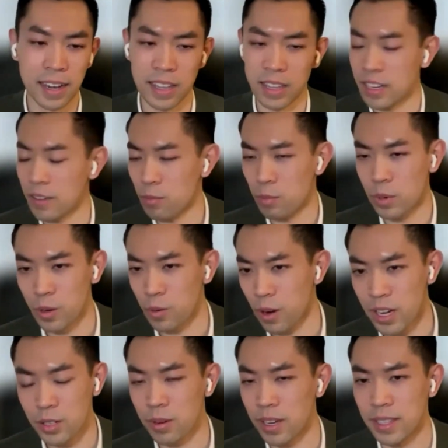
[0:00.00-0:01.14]
And then even when you
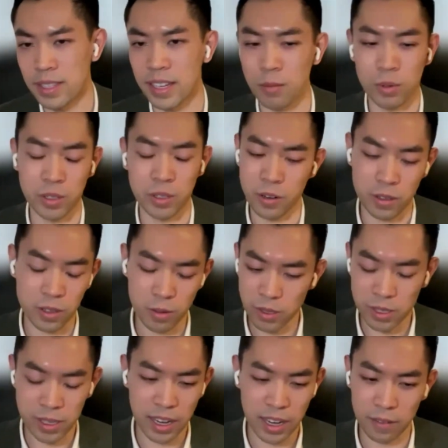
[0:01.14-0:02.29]
graduate, it's like, well, you
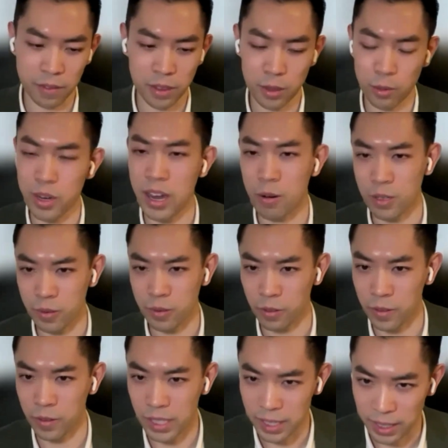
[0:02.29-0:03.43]
used to have 3 hours for
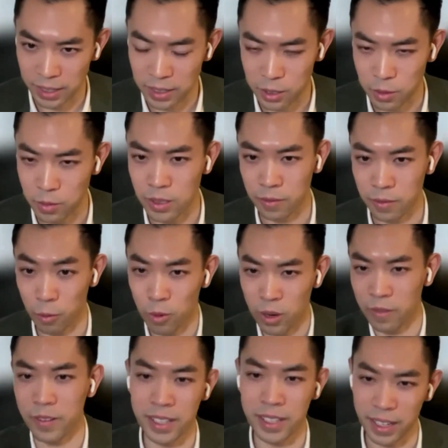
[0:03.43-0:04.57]
filling in school for
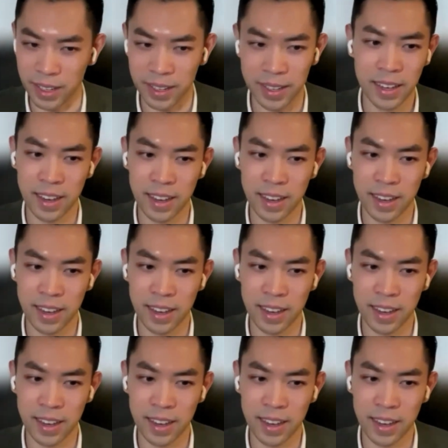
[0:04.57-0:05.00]
one filling,